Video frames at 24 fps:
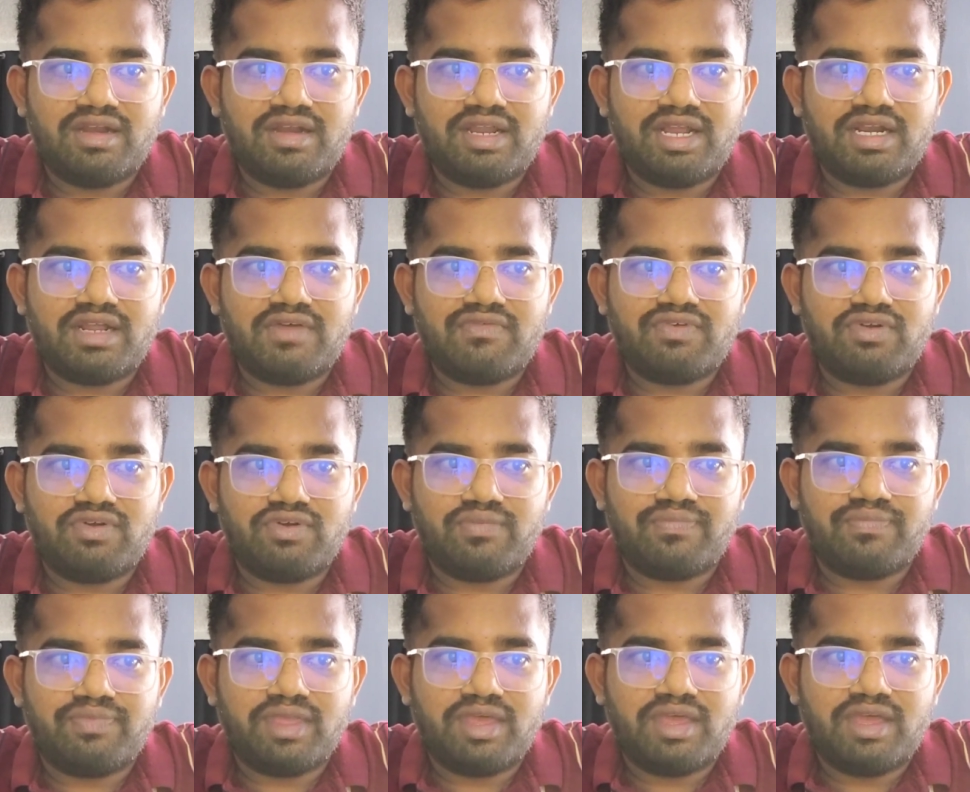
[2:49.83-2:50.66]
Data
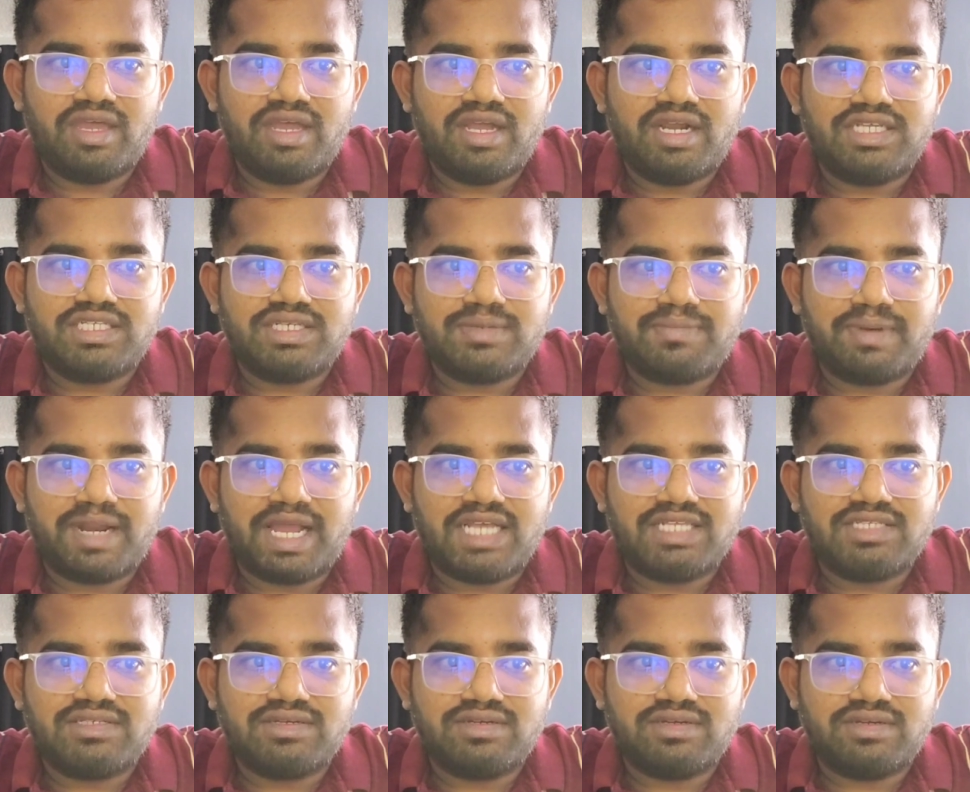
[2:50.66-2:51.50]
flow. It is
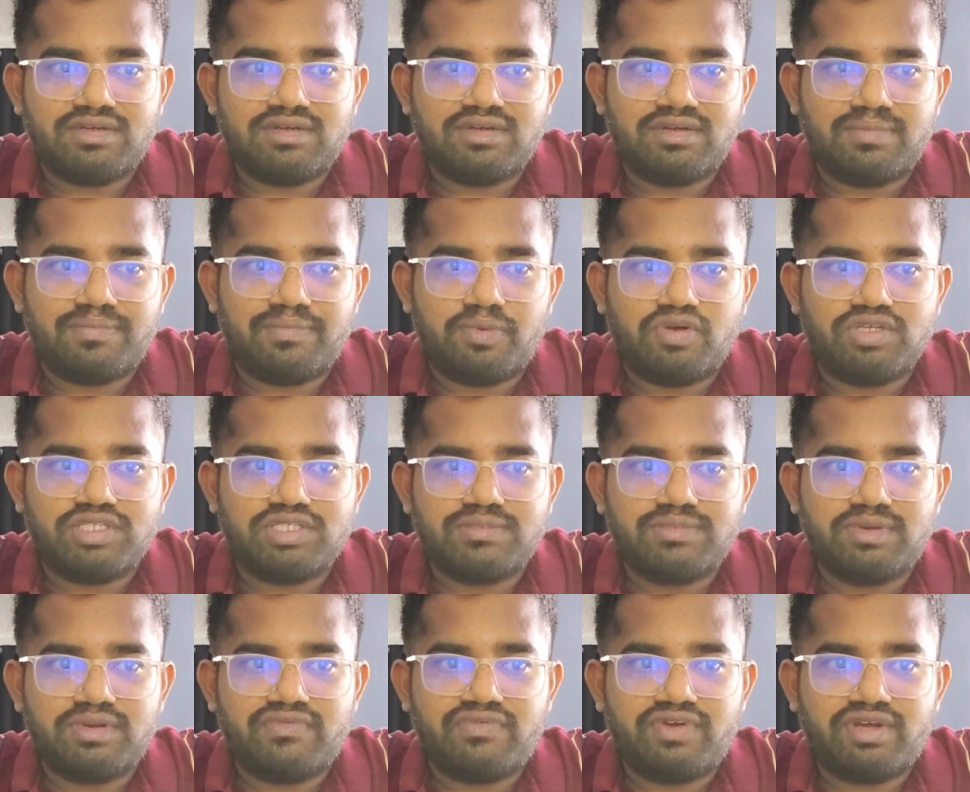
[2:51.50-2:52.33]

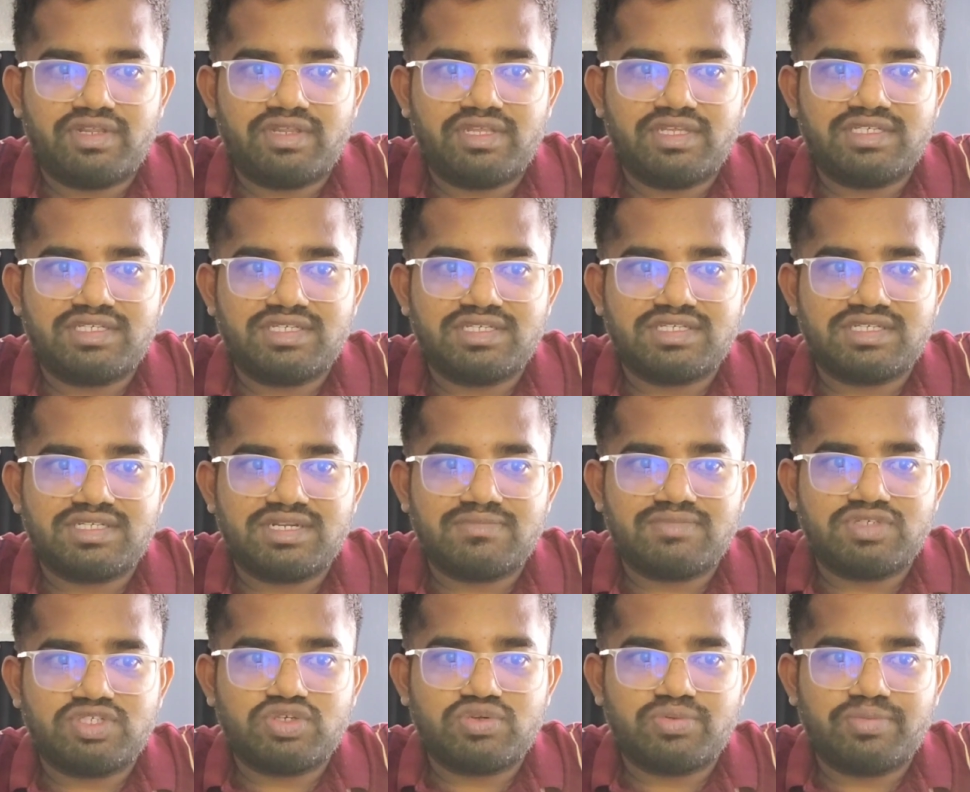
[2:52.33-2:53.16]
possible for the
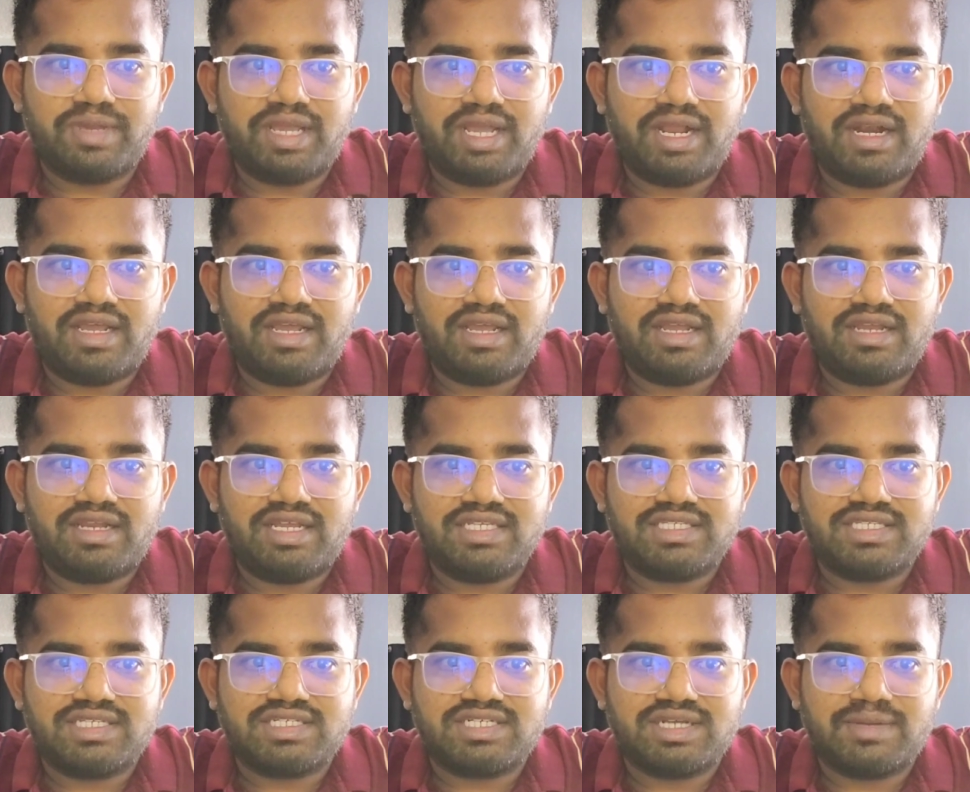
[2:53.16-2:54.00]
systems to made
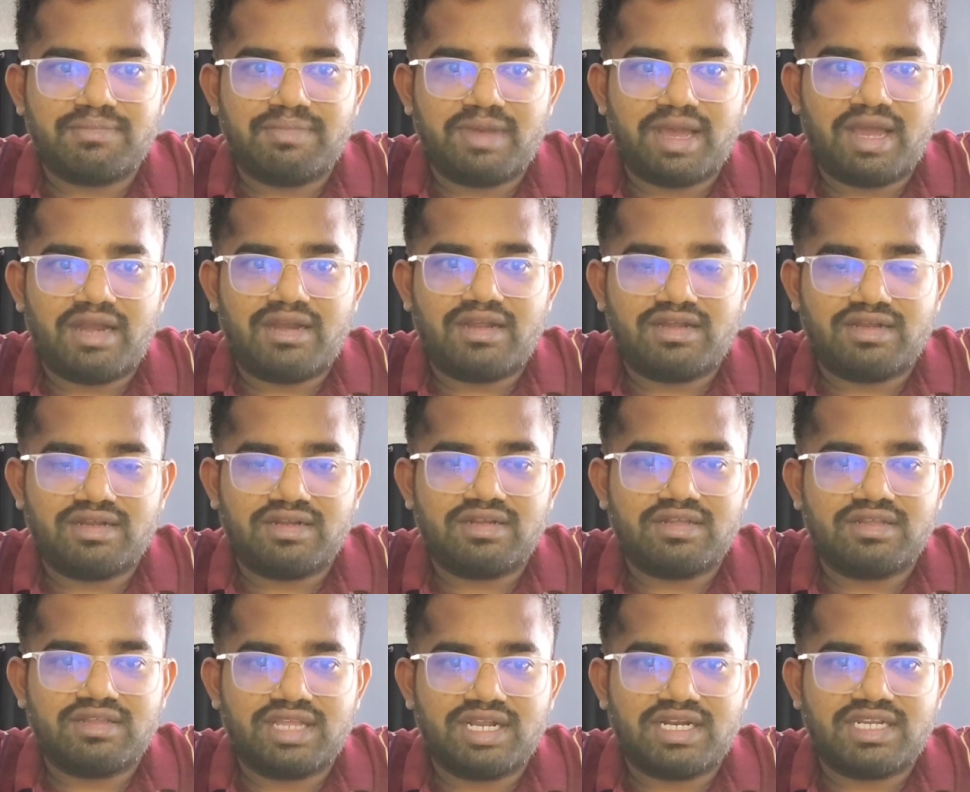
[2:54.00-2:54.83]
in such a
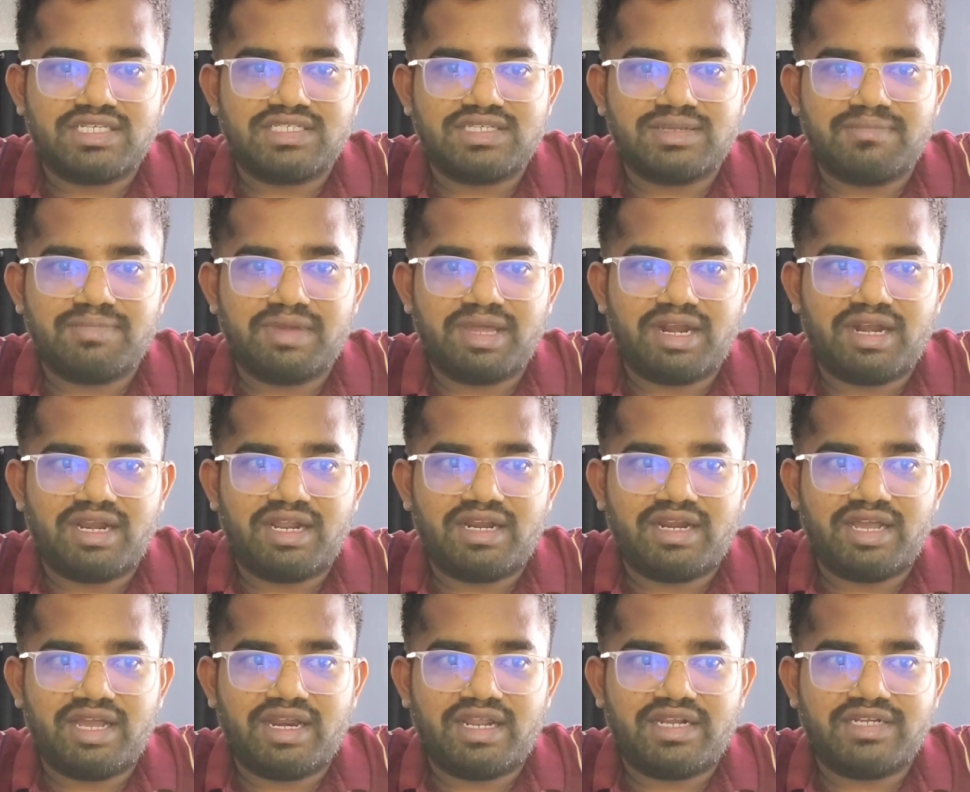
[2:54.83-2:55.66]
manner that is
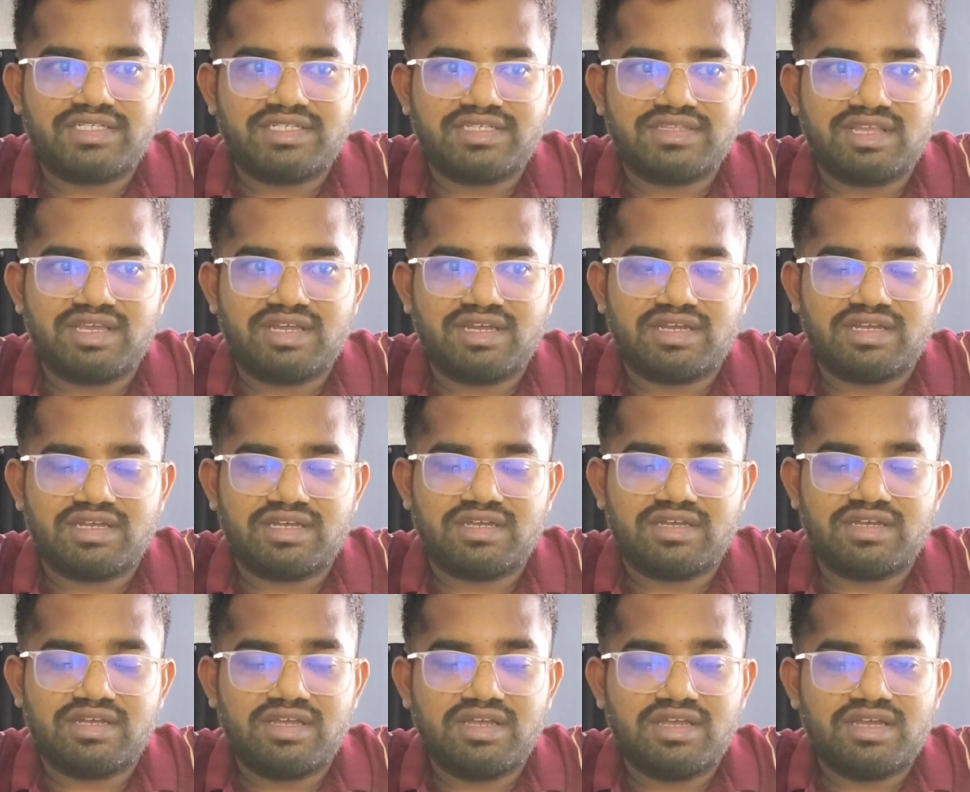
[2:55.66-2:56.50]
merely directs
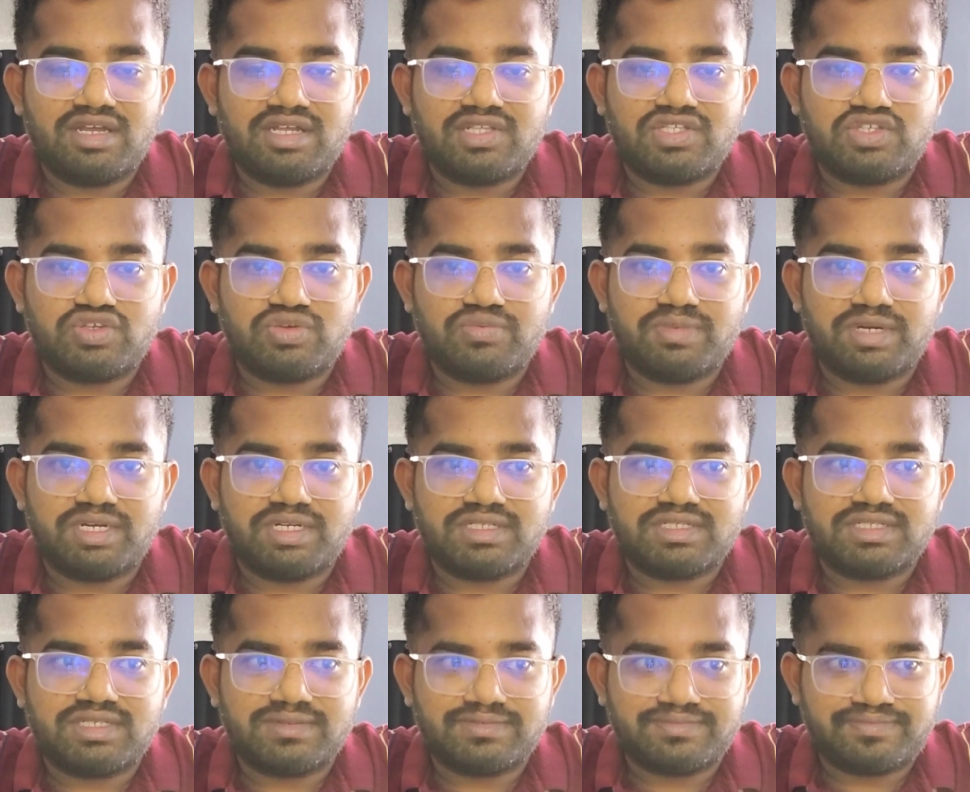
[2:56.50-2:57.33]
the
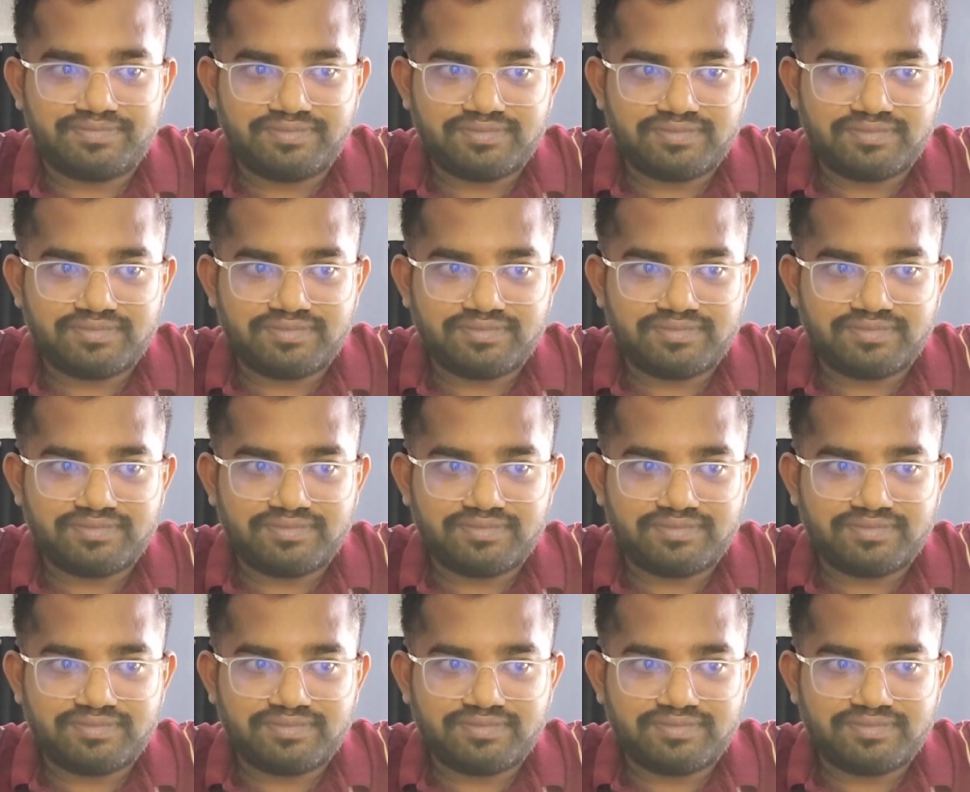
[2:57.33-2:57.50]
consumers.